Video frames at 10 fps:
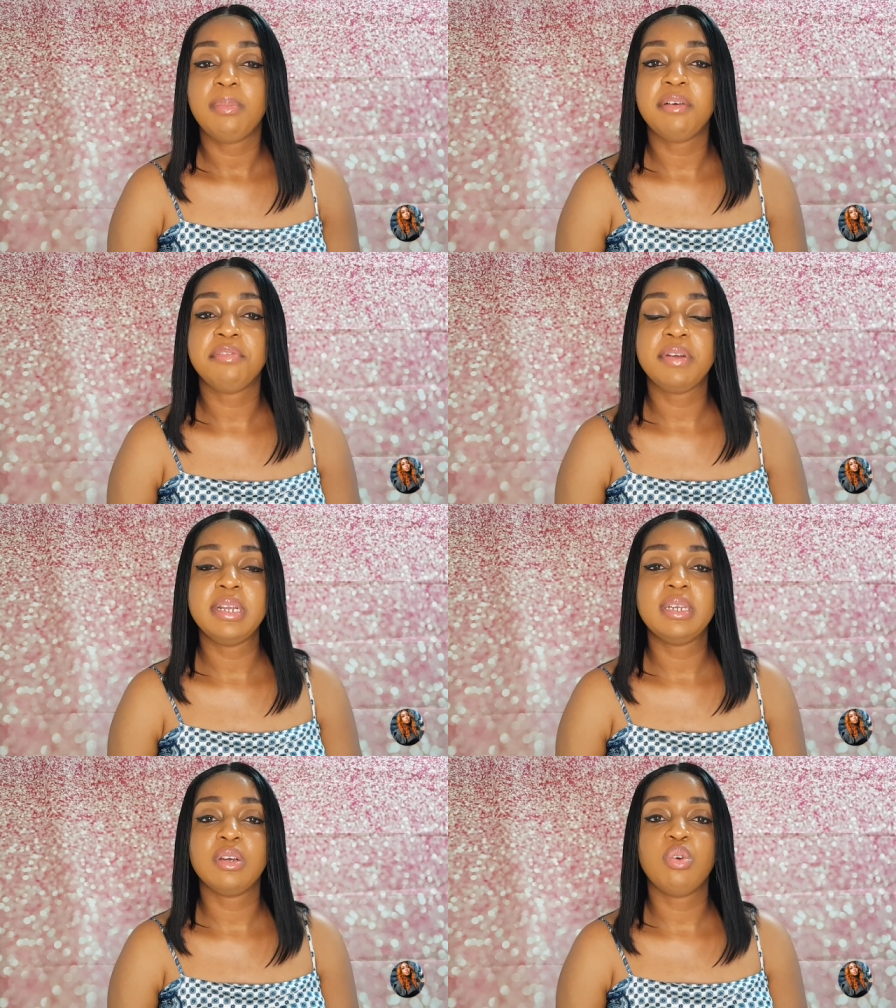My
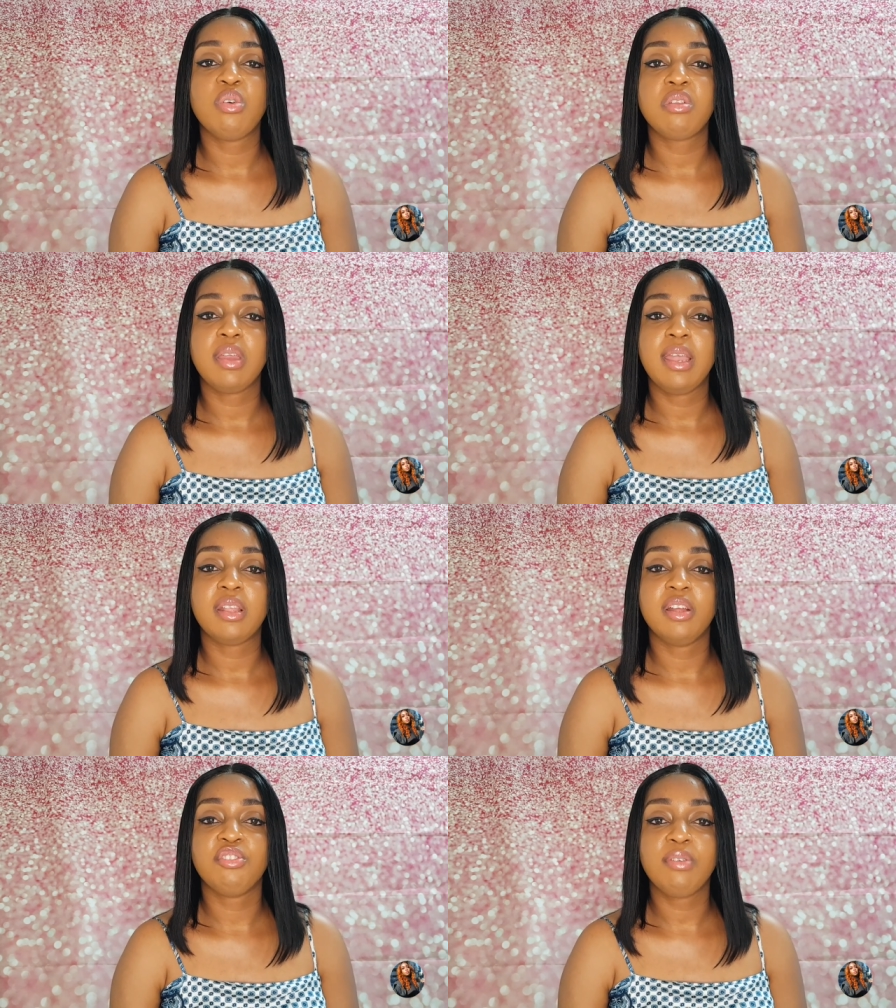friend goes to get
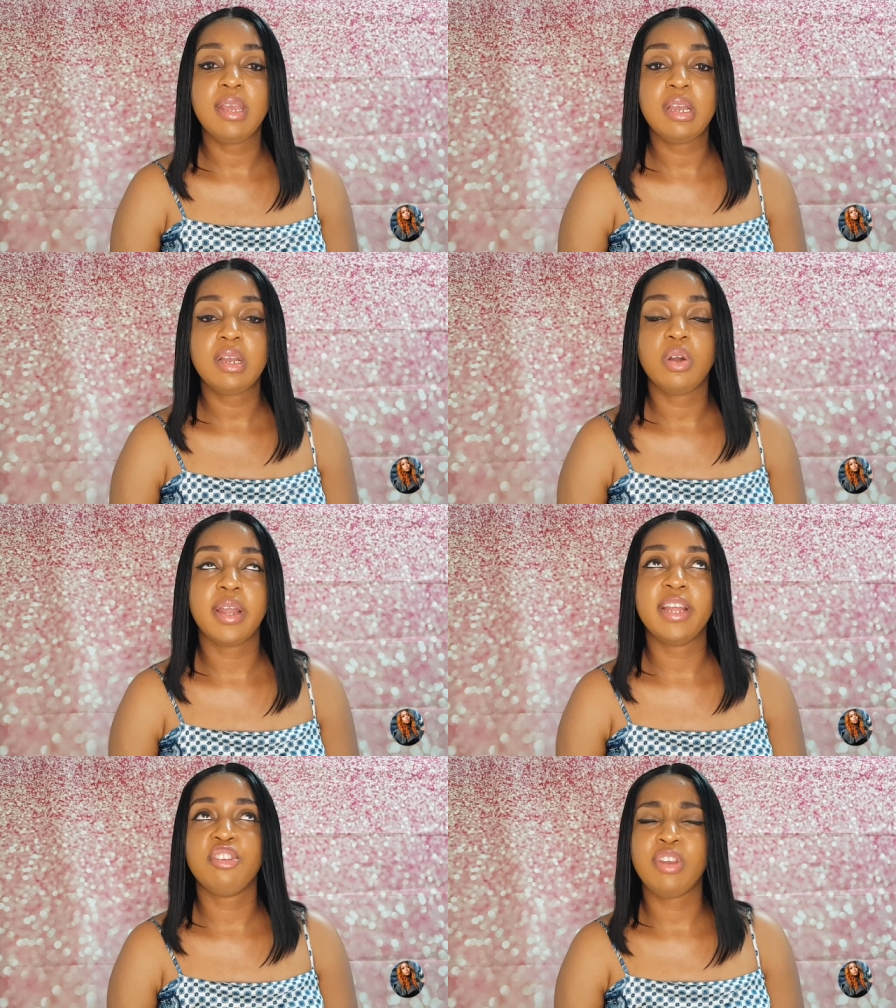a drink or
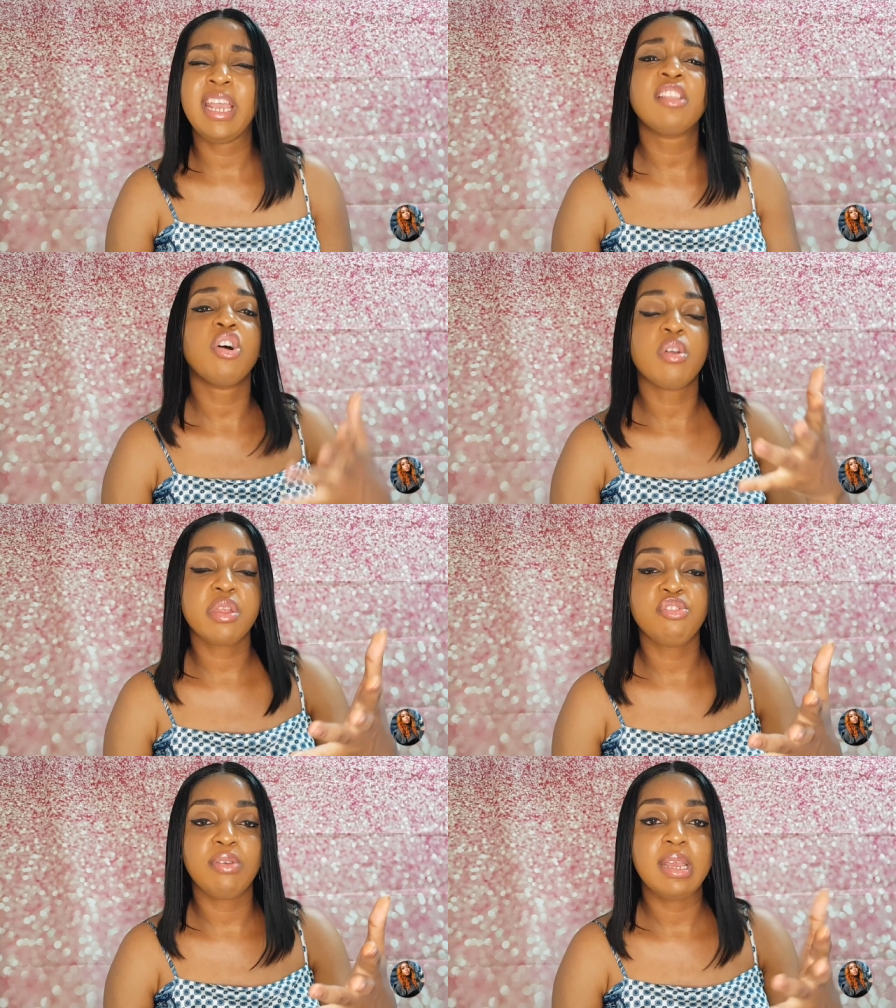get get
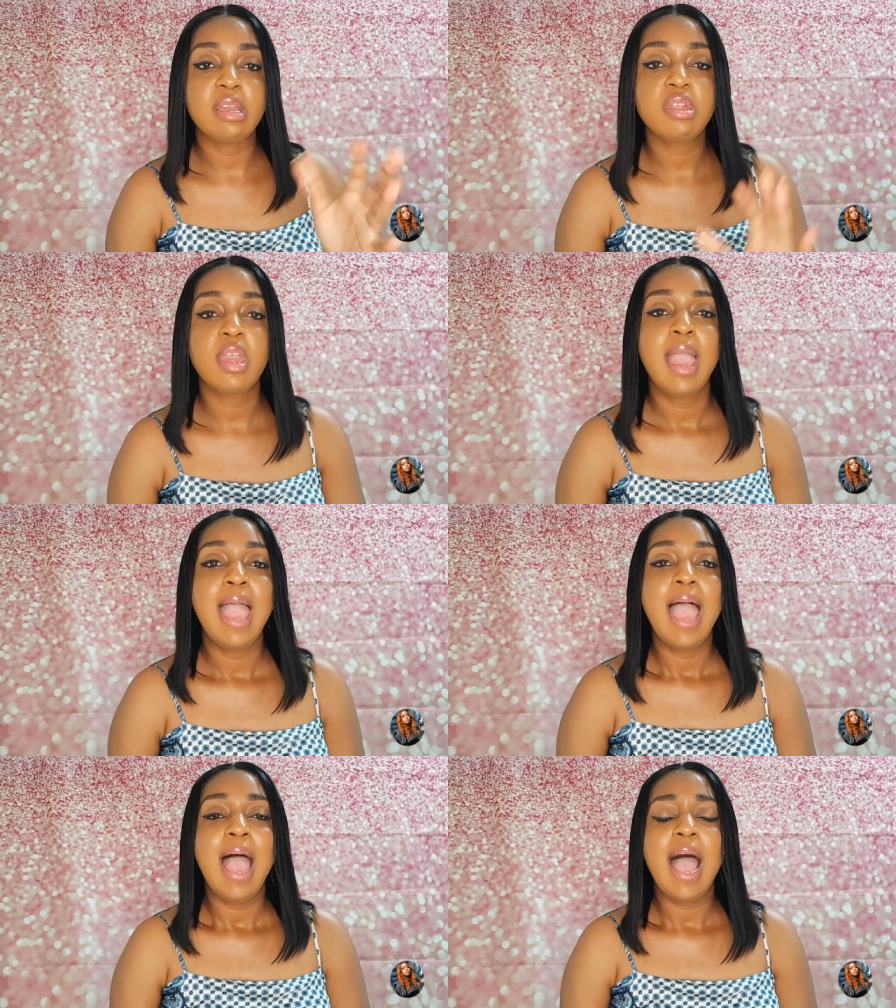us drinks,
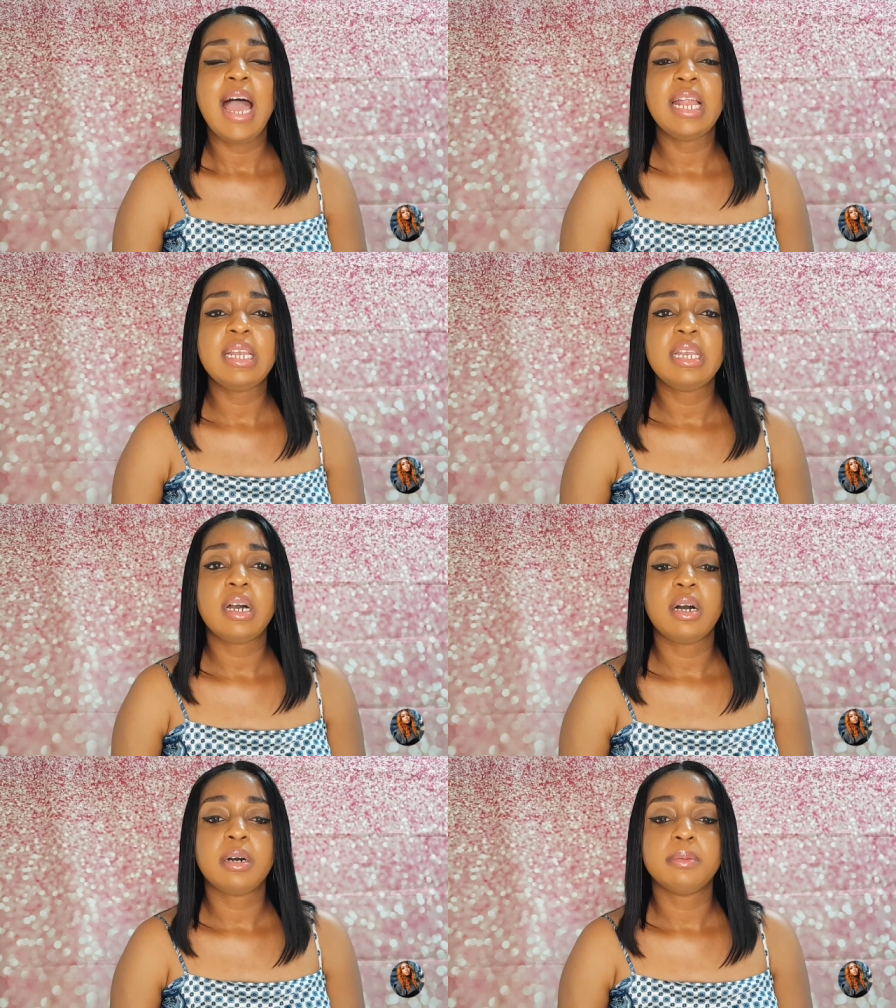and
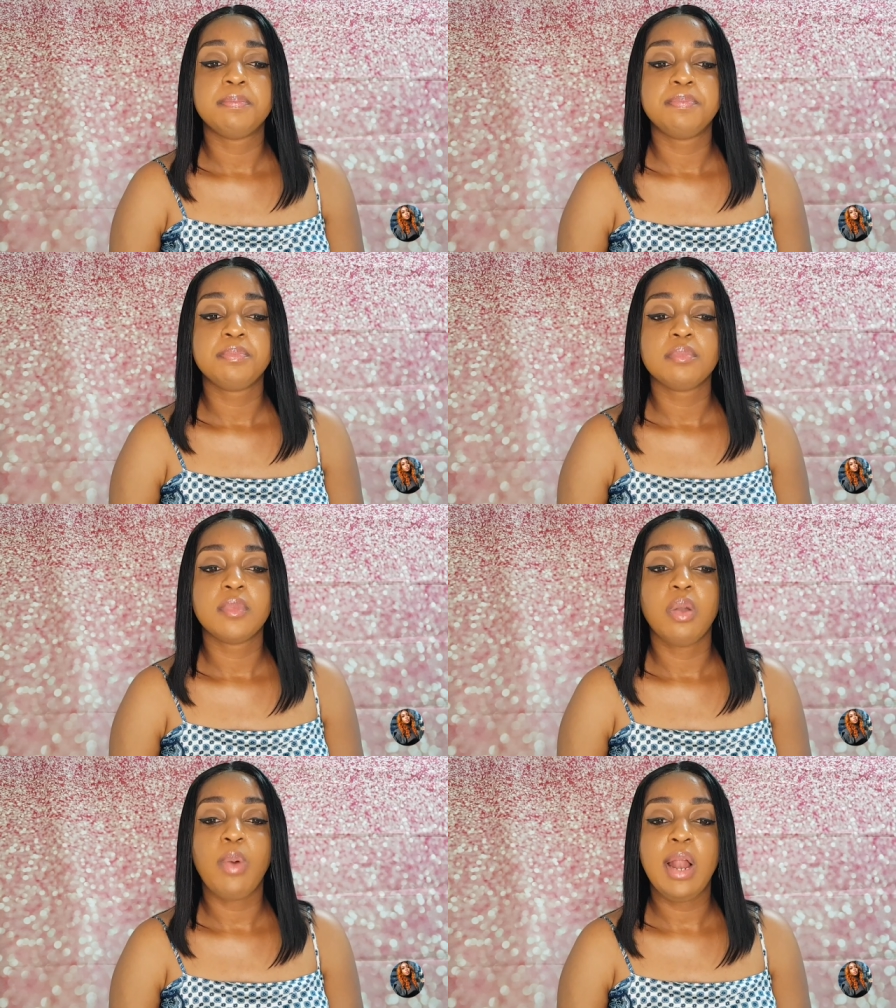um,
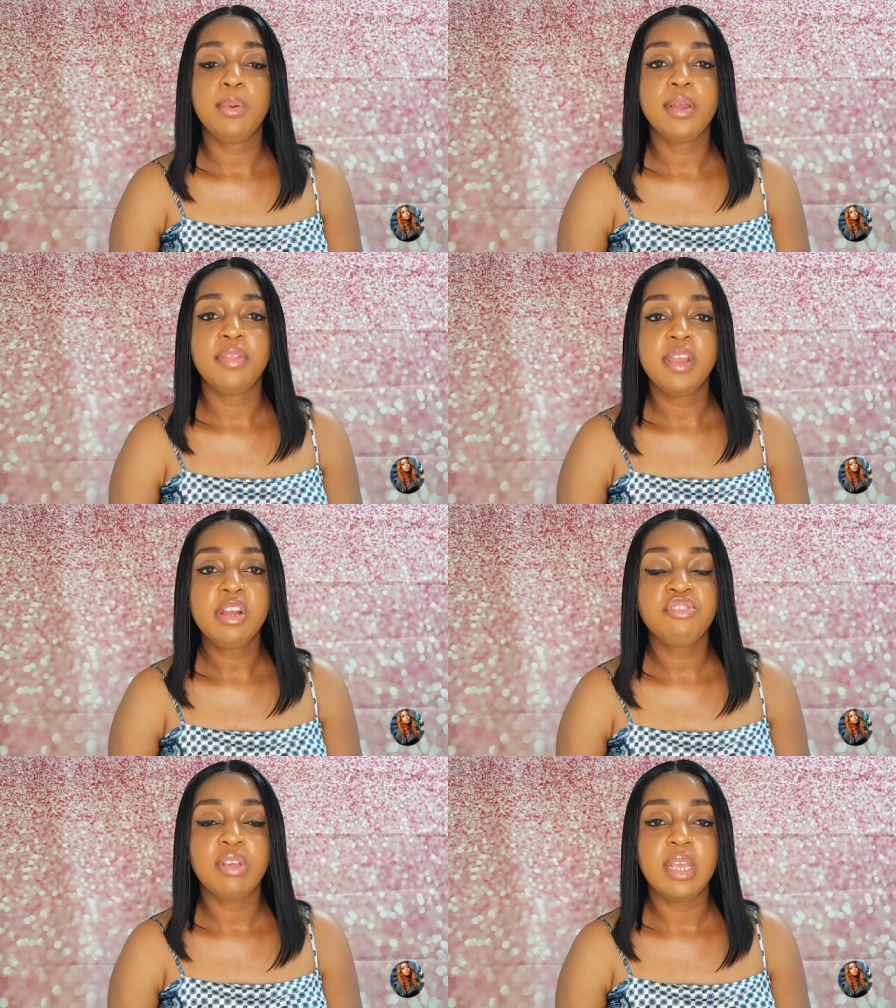while we're
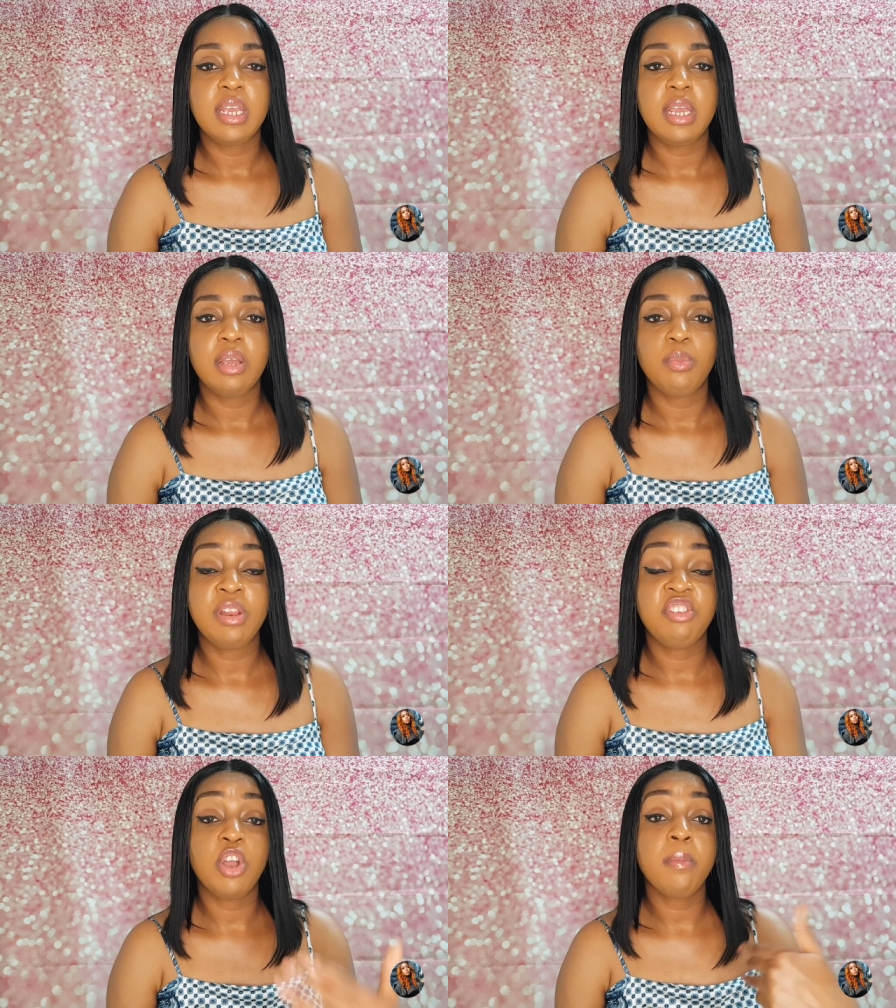there drinking,
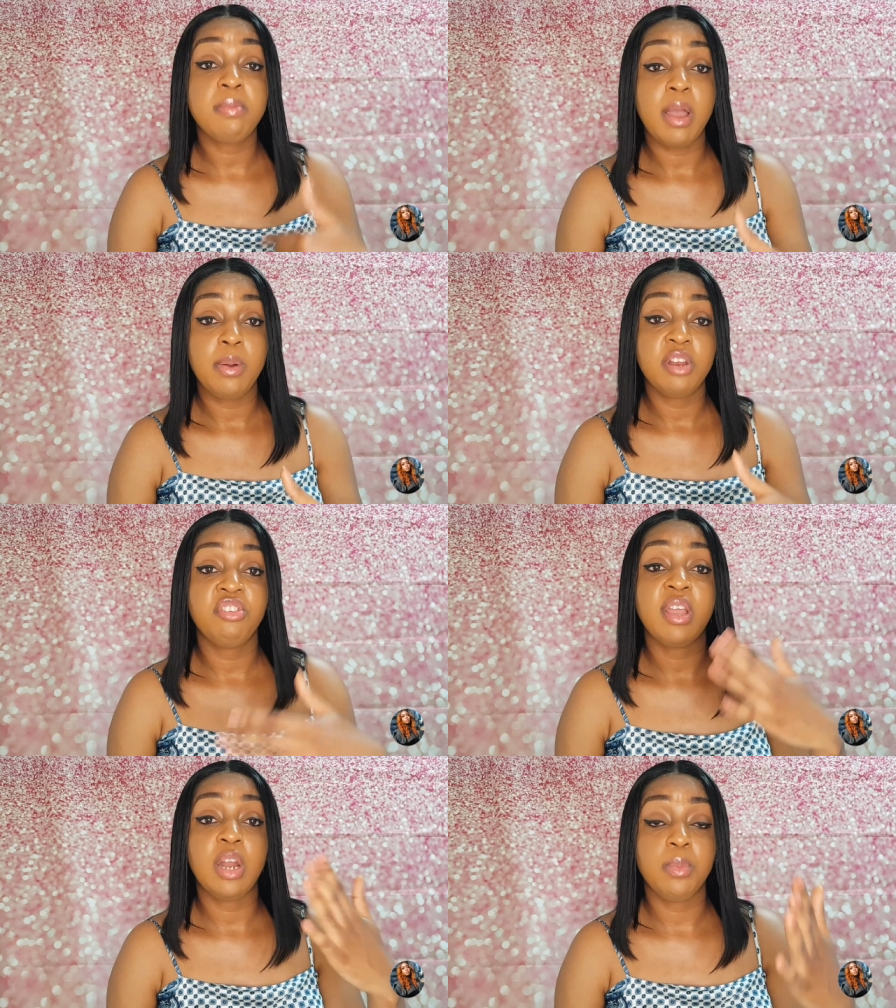when she comes back with the
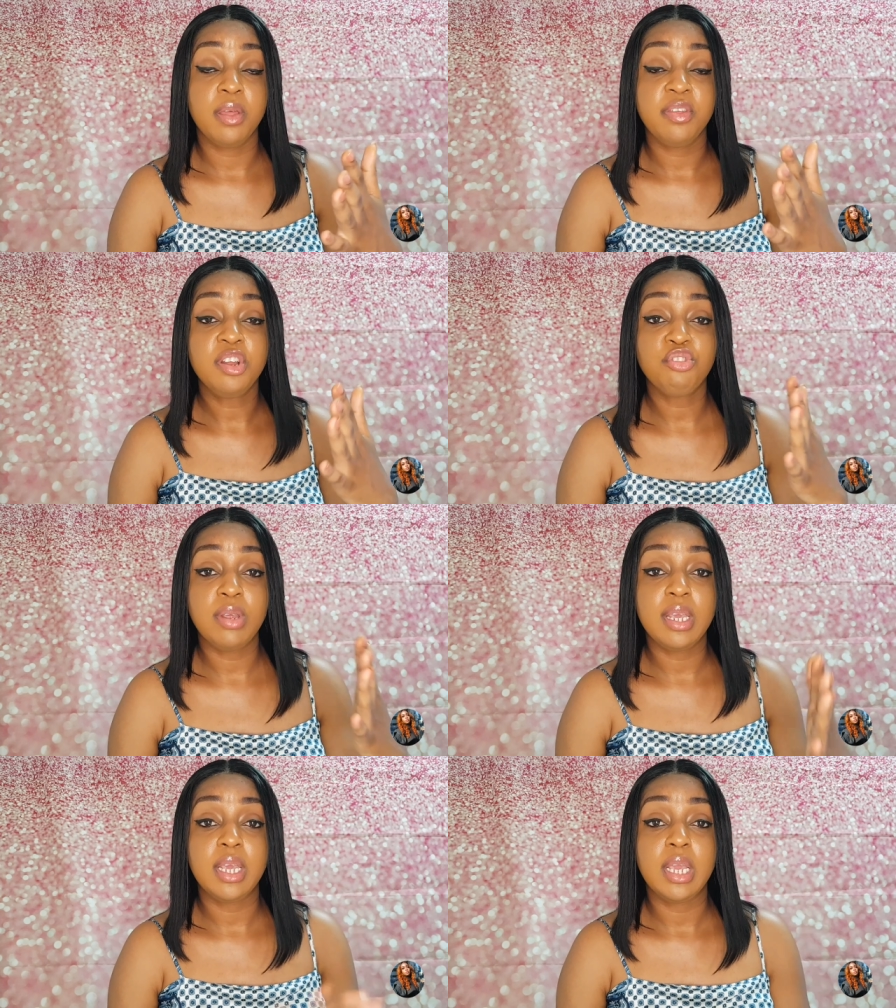drink and we're there
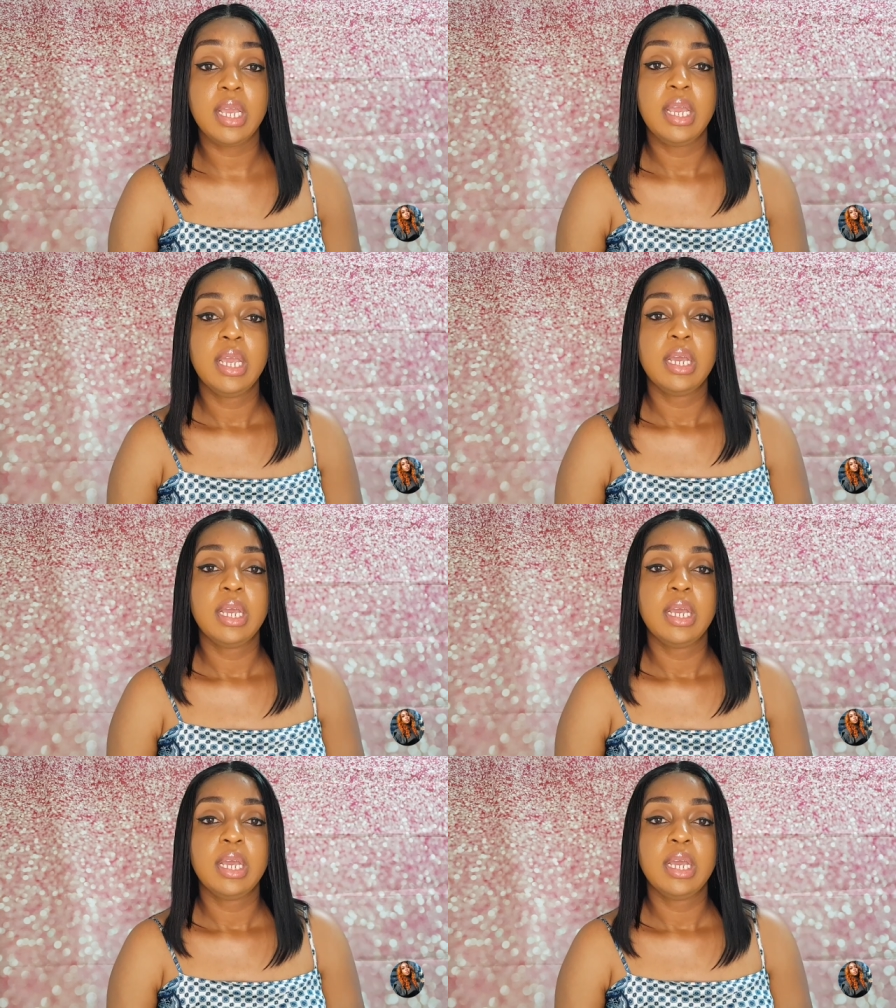drinking,